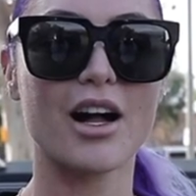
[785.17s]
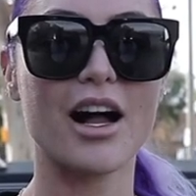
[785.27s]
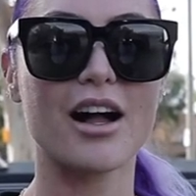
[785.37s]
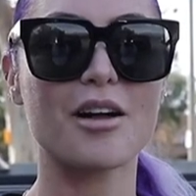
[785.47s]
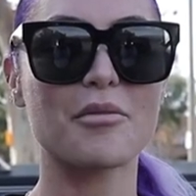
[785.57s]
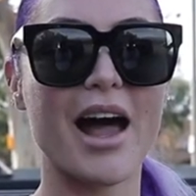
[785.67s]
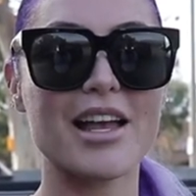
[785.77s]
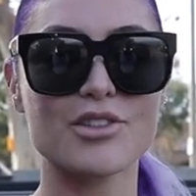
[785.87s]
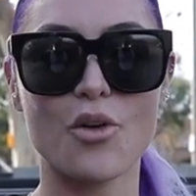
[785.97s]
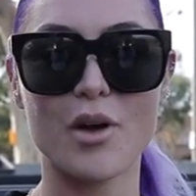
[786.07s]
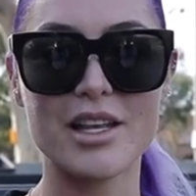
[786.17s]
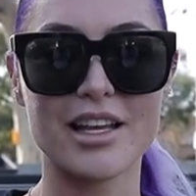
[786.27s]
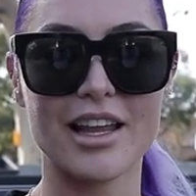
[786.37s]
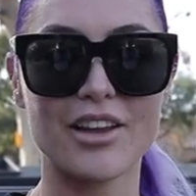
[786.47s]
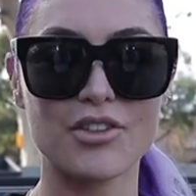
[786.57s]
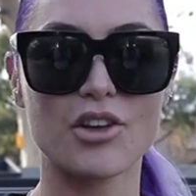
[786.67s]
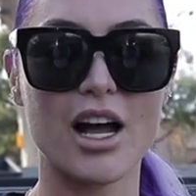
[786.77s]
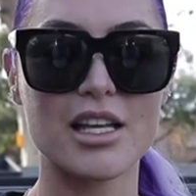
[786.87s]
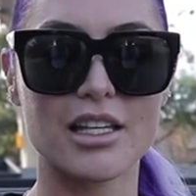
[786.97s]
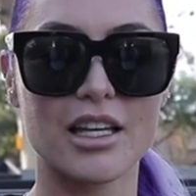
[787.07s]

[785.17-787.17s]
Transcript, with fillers: Um, as always, I love you guys.